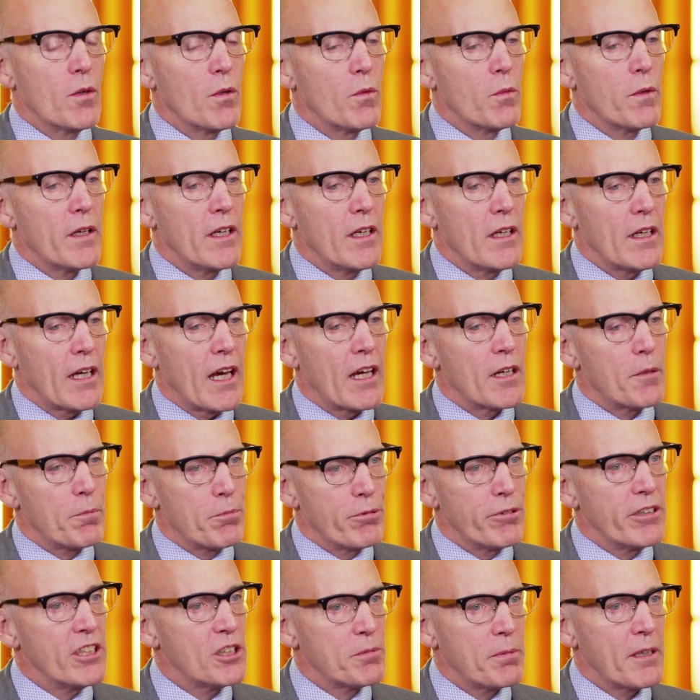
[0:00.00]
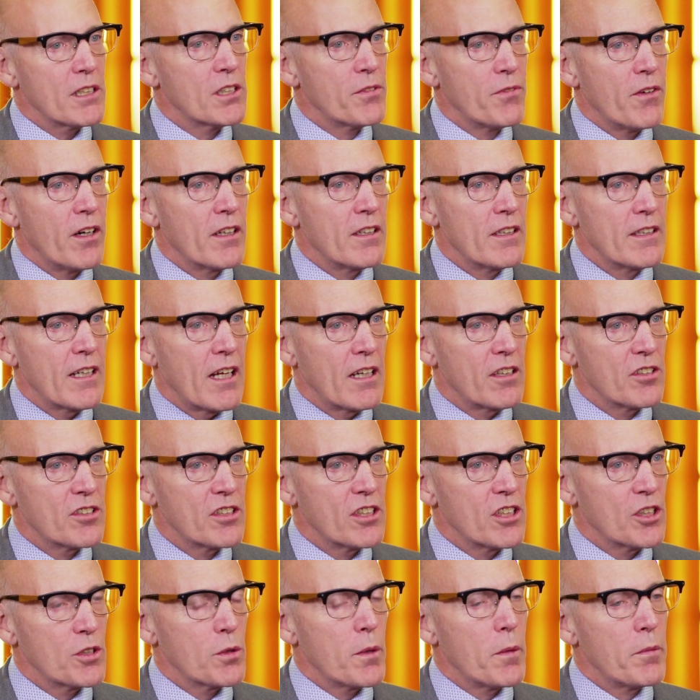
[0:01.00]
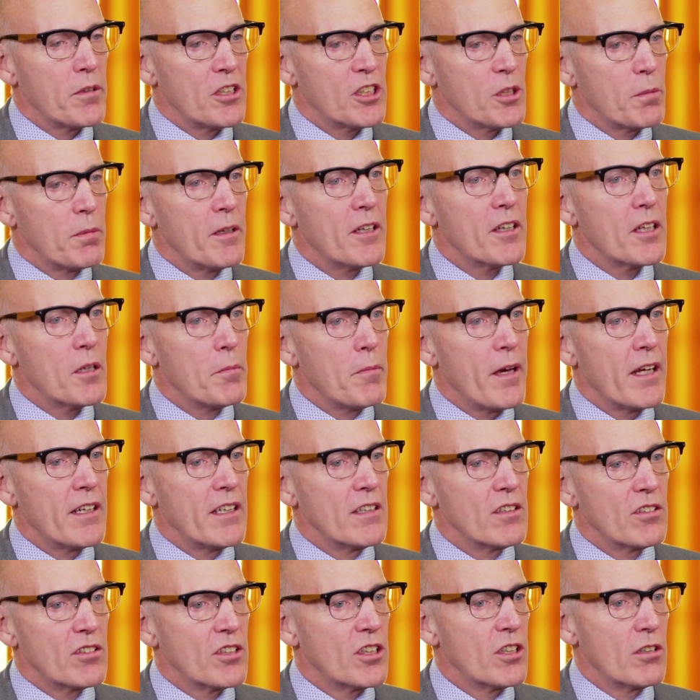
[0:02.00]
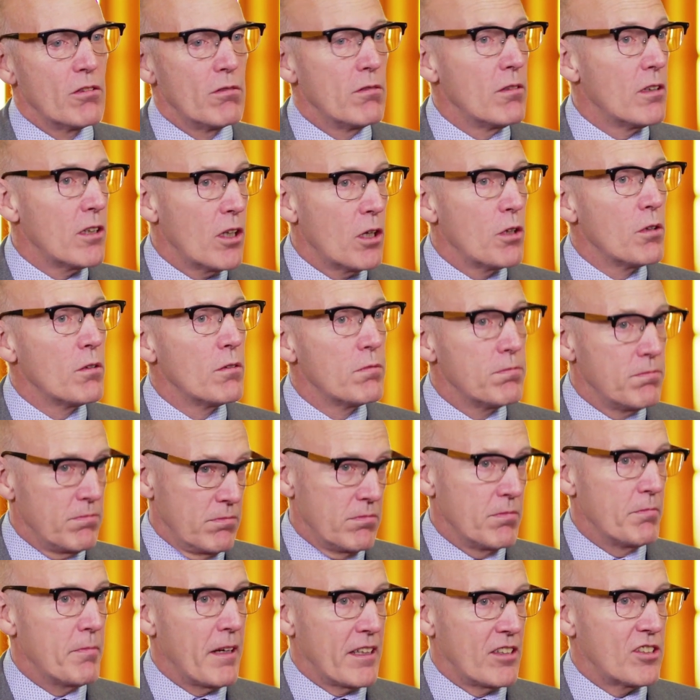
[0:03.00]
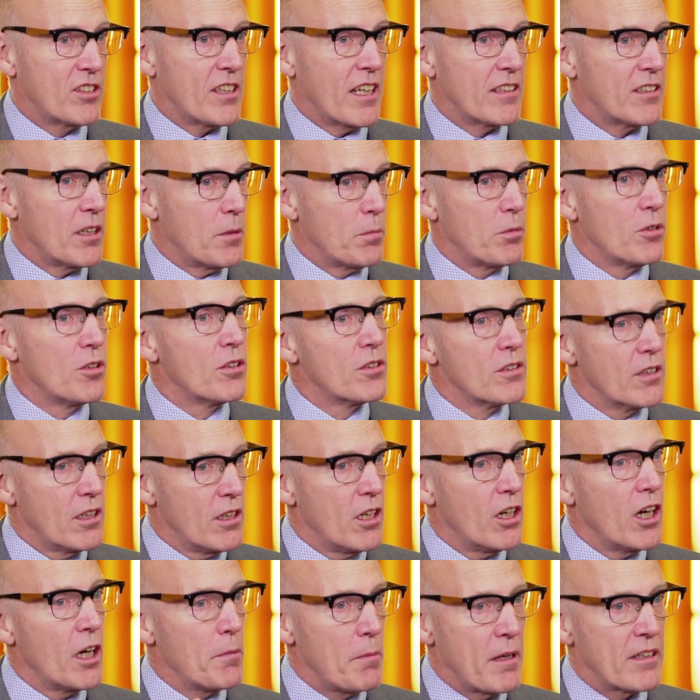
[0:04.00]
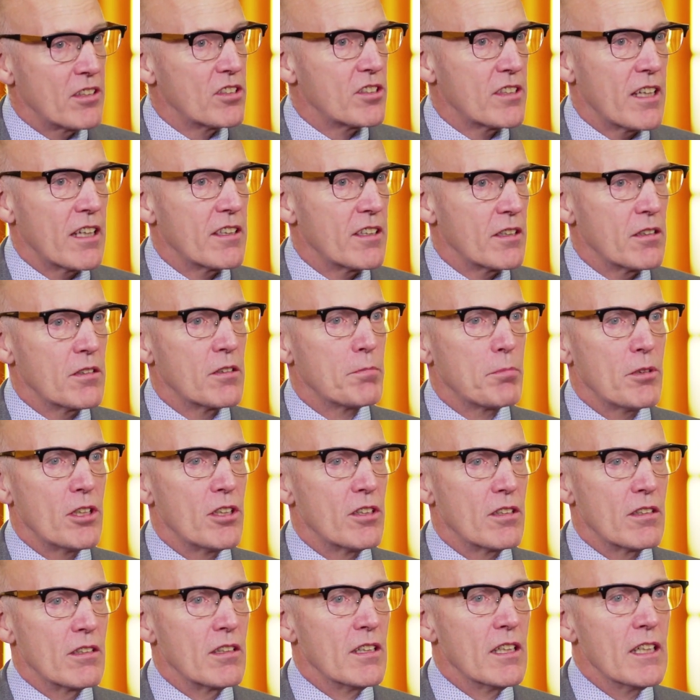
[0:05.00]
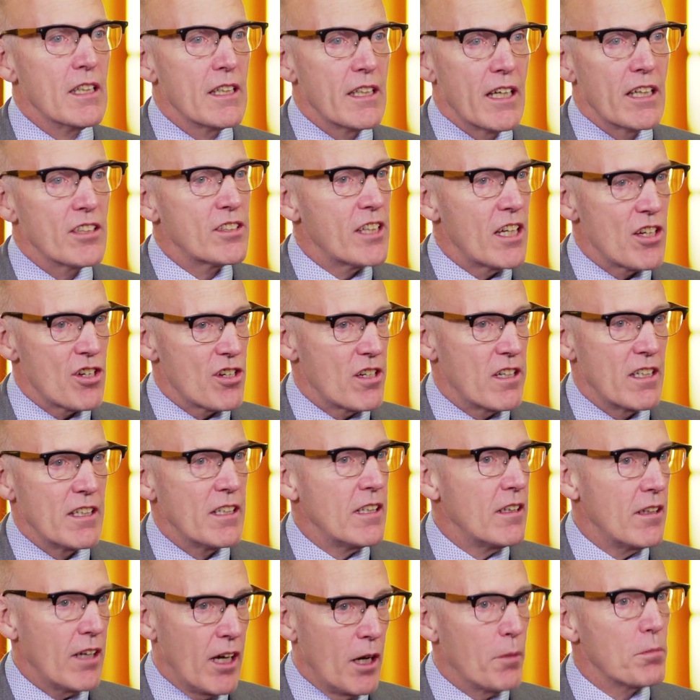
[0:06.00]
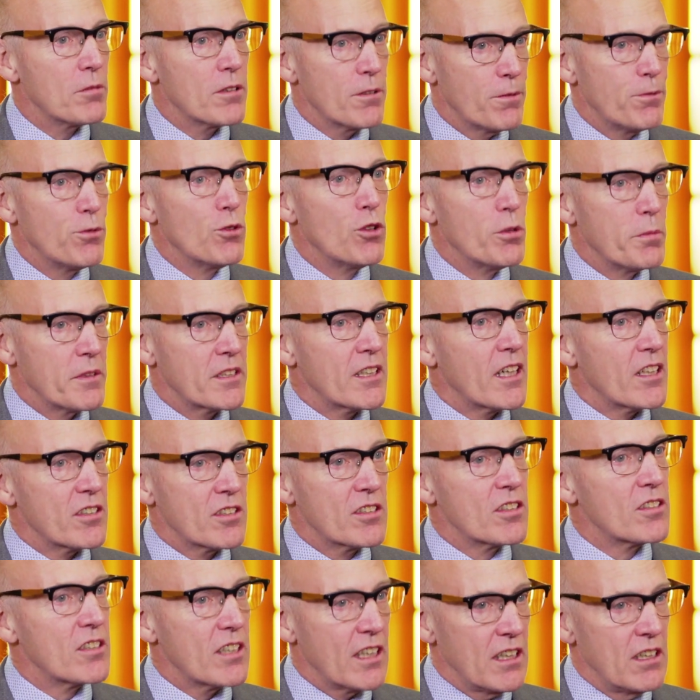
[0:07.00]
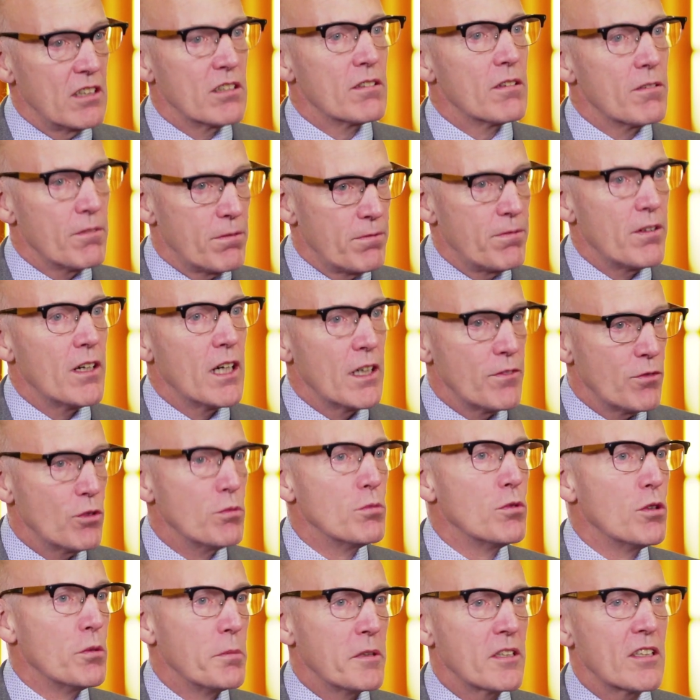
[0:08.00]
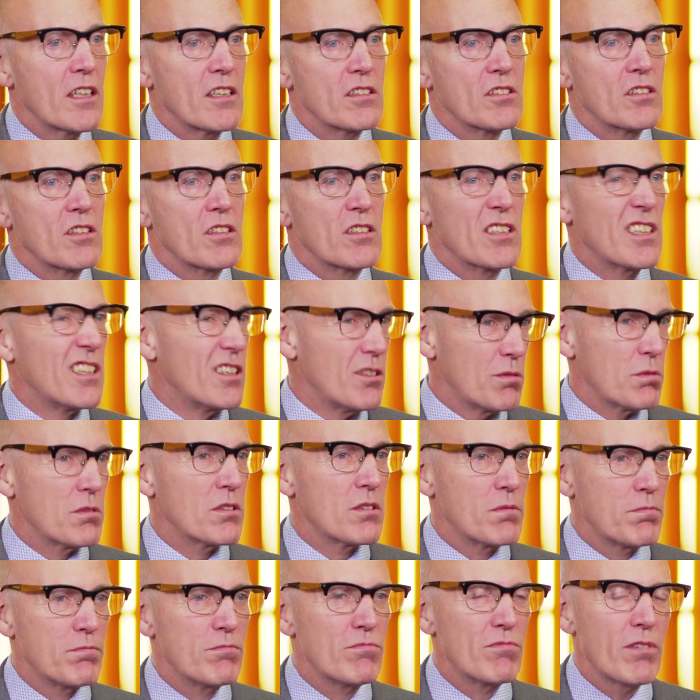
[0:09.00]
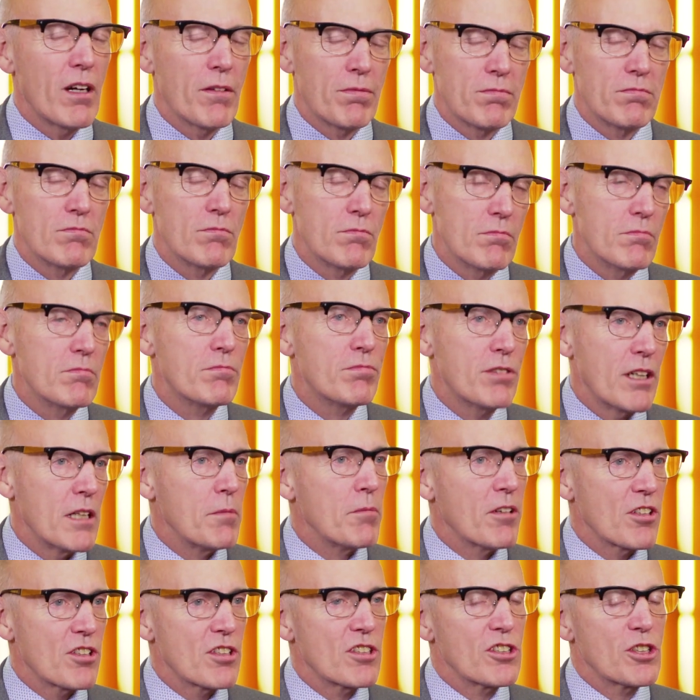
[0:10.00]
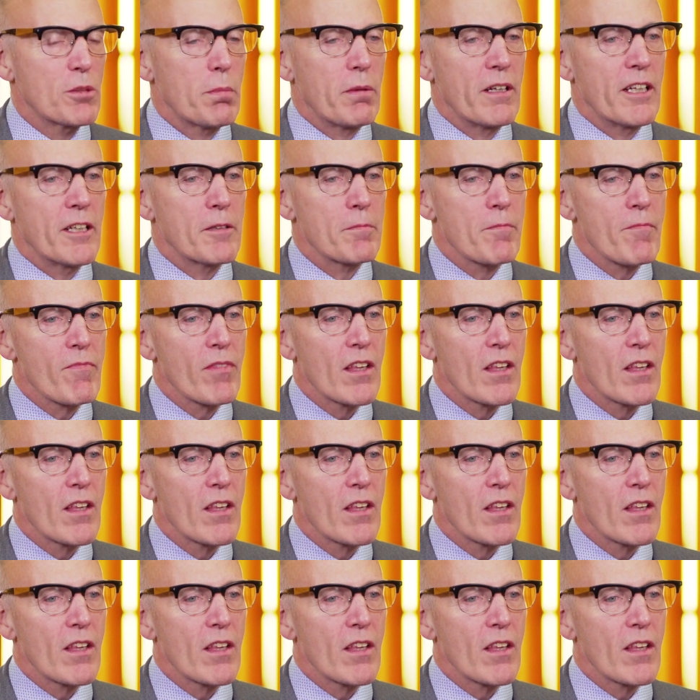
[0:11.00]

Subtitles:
we had a pre-specified analysis where we split the men into low metastatic burden and high metastatic burden, essentially up to four metastases, five or more metastases was pretty much the split.